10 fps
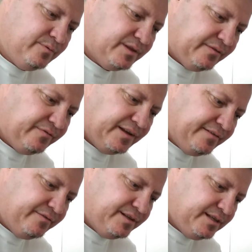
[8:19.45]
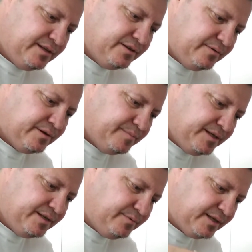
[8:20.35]
you want the flavour in there, you know what I
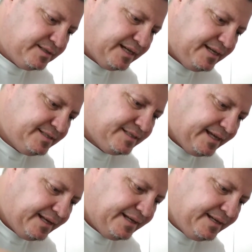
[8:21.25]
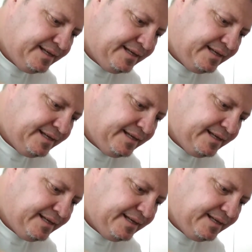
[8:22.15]
mean? You want to taste that